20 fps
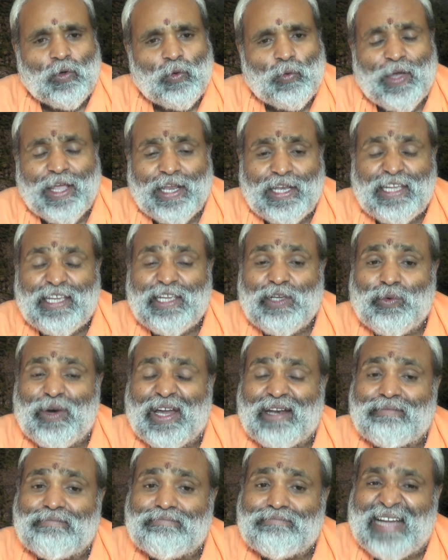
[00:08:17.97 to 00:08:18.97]
when you
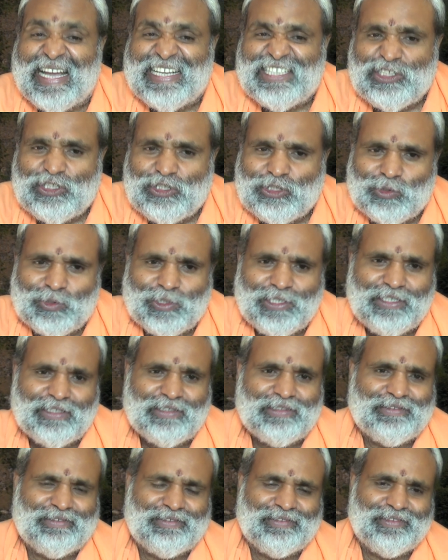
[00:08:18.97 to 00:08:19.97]
are matured,
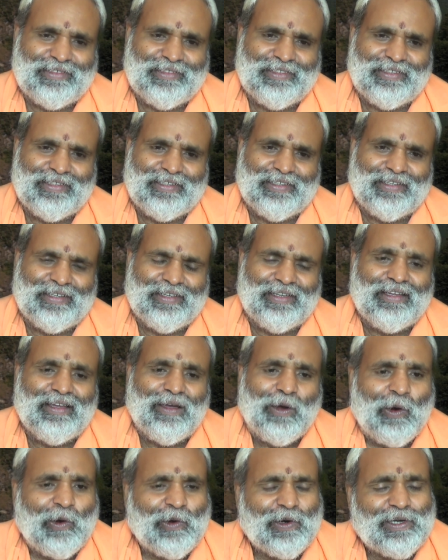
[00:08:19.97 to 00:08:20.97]

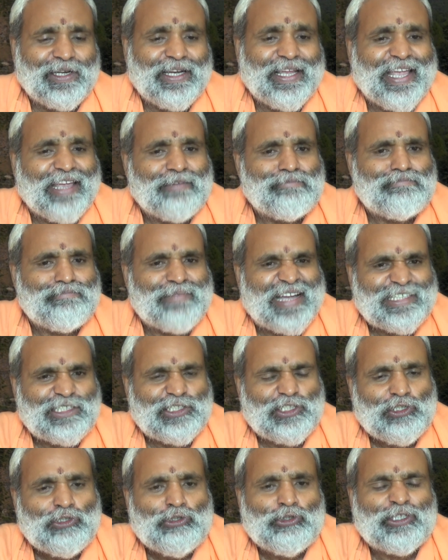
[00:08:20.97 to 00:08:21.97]
or a
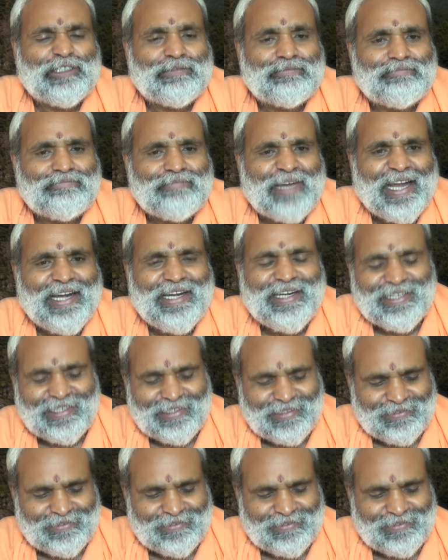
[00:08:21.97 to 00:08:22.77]
mature mind